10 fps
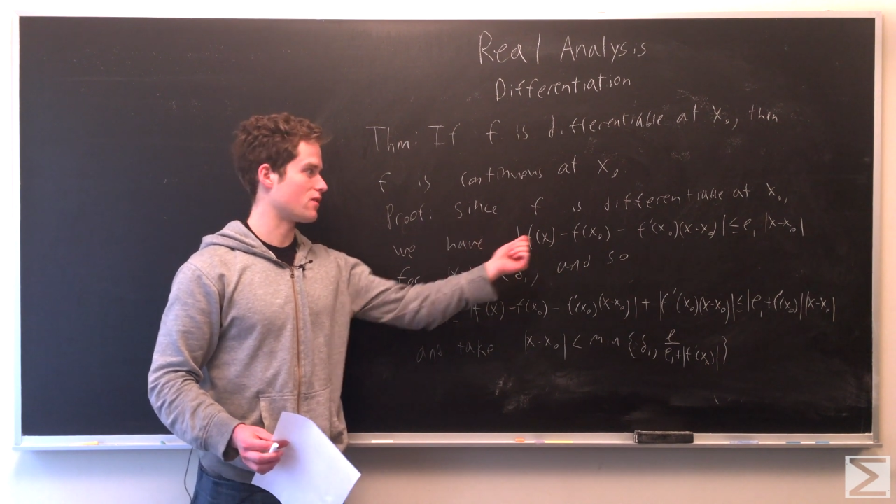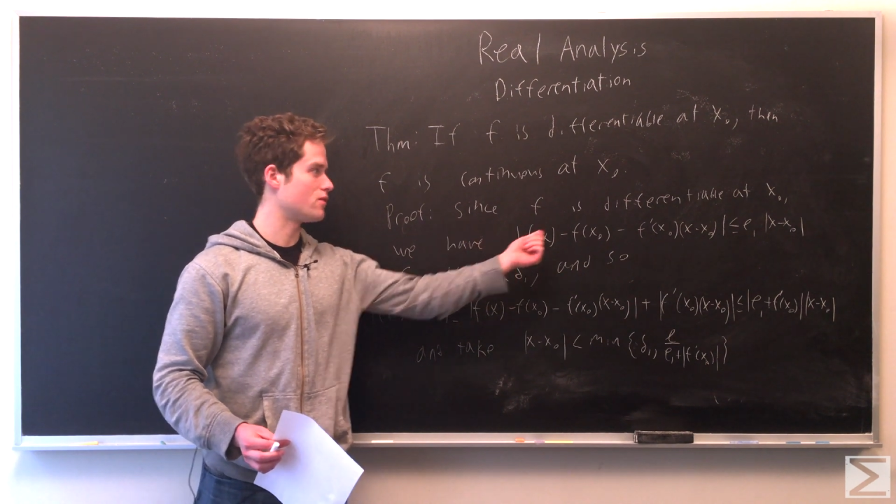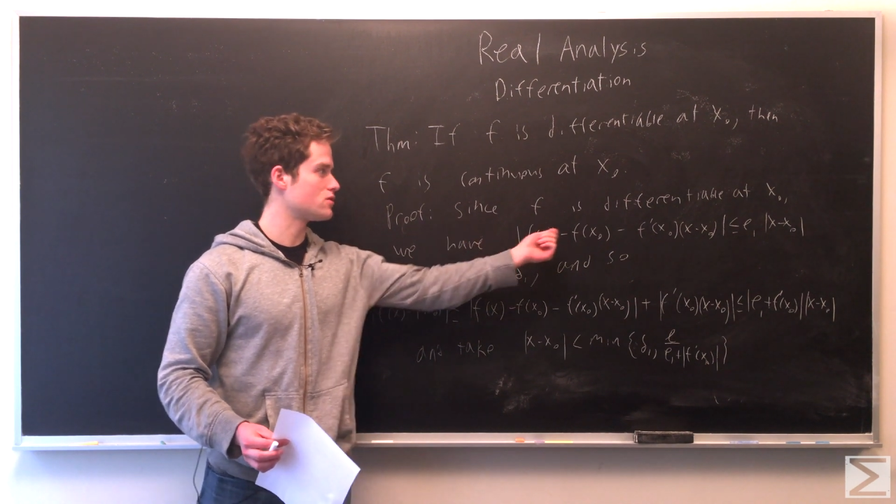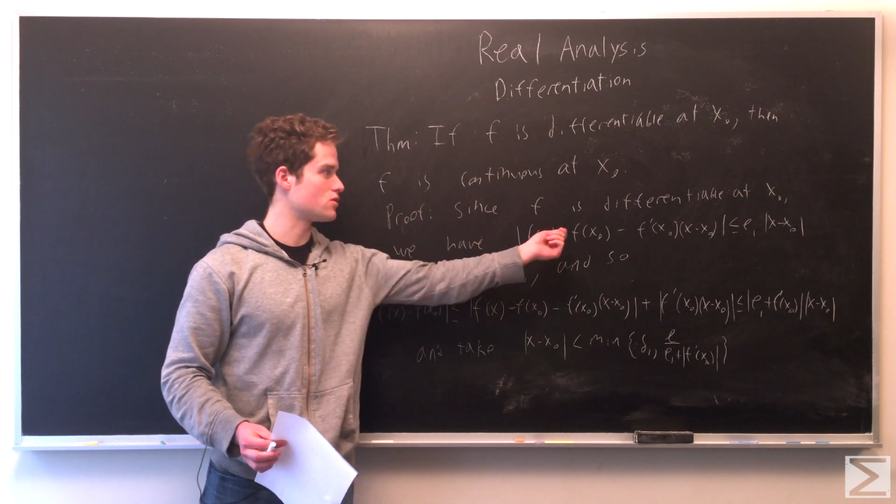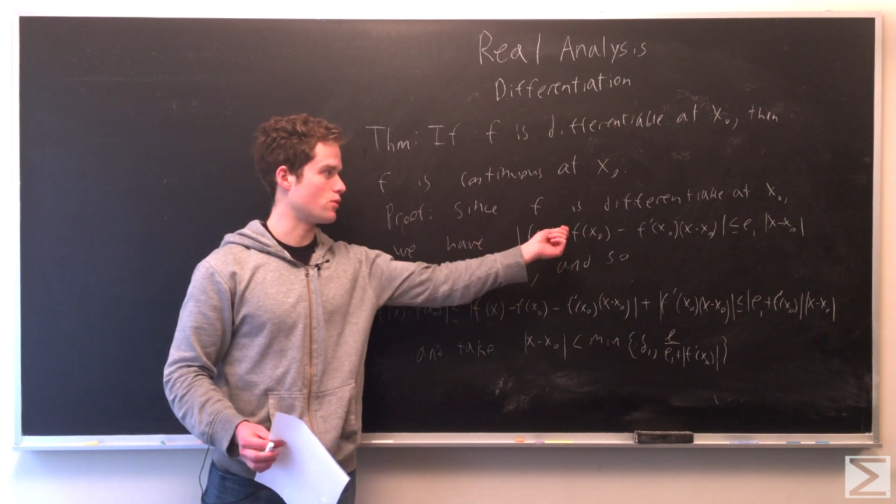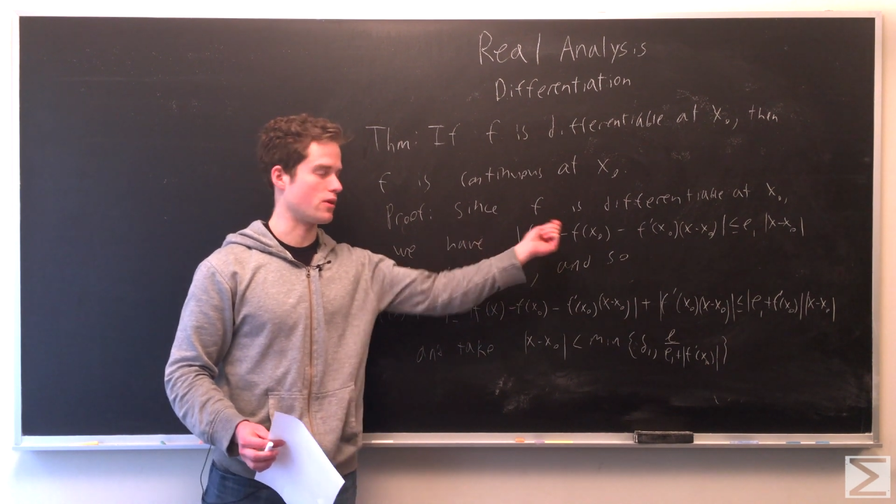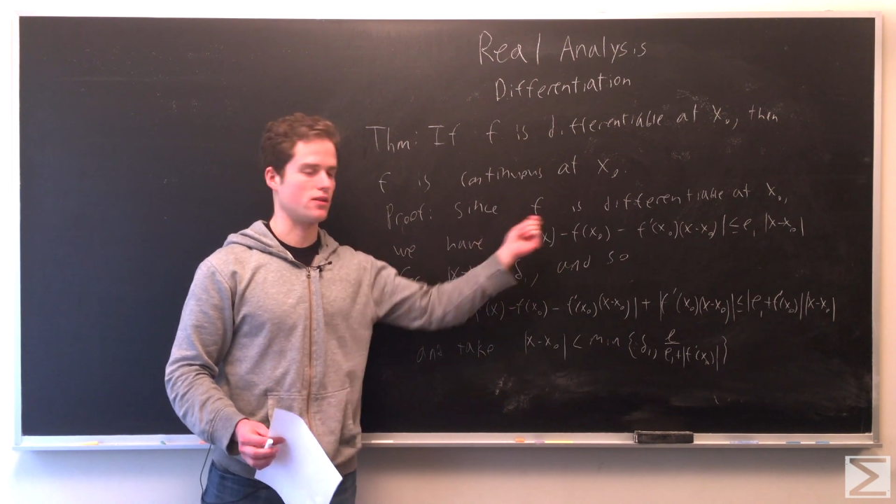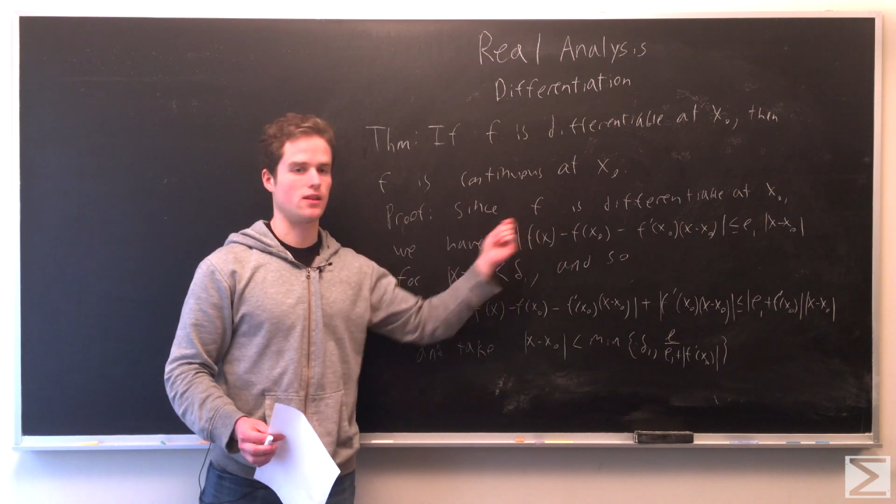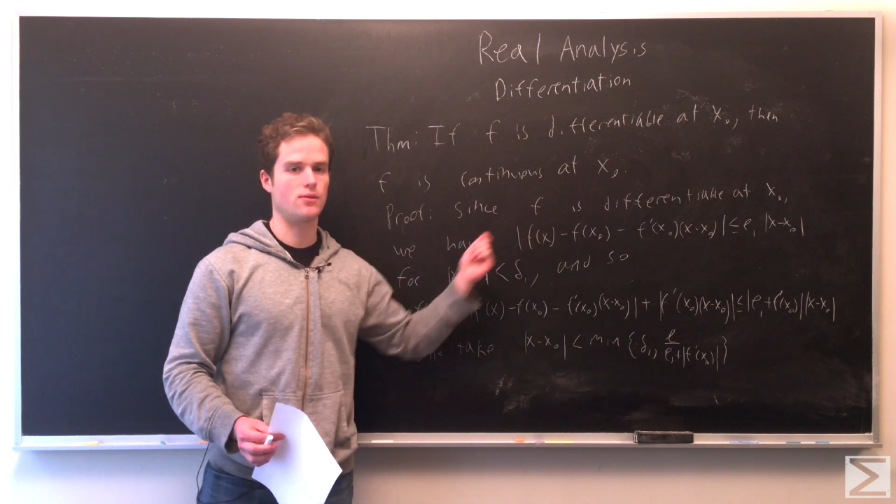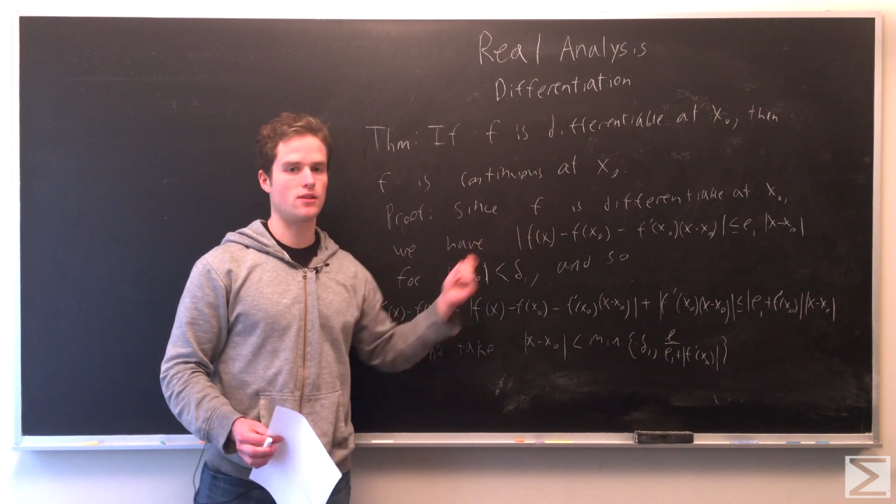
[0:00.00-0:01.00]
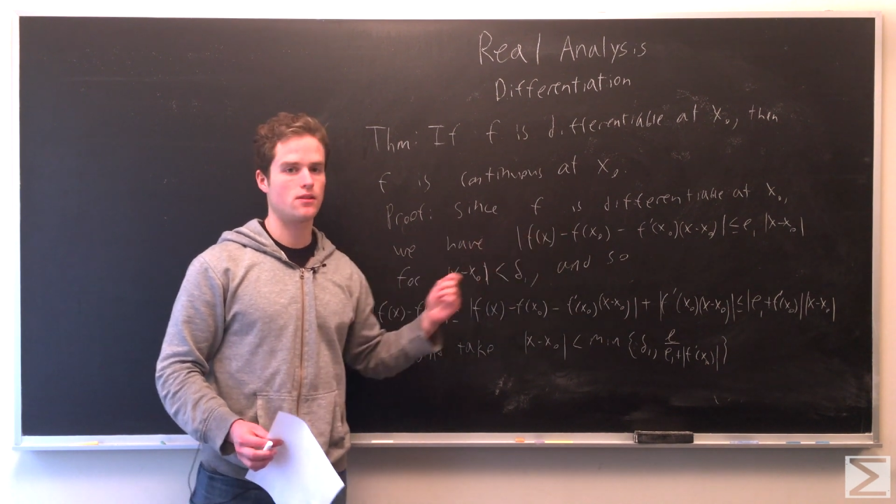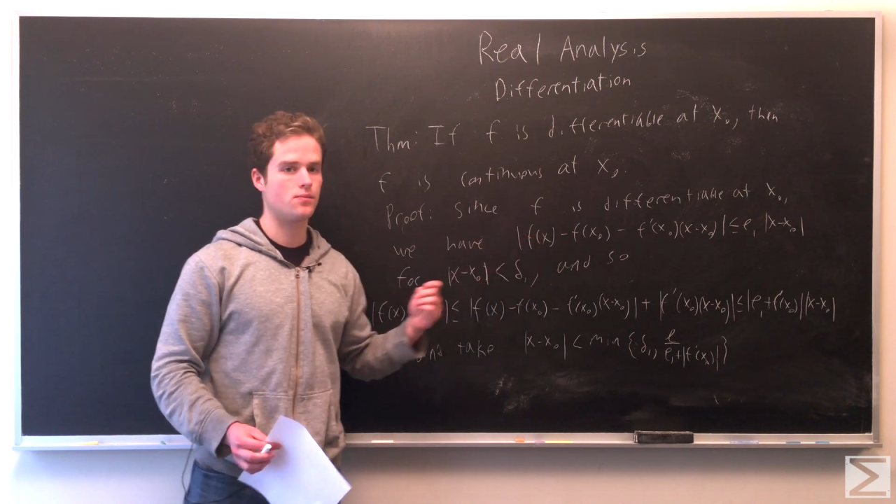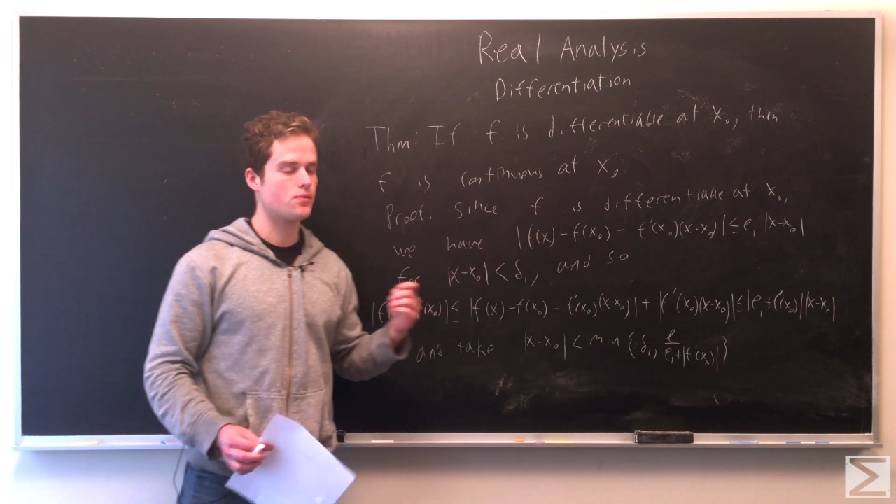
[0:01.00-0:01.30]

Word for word: close to our limit.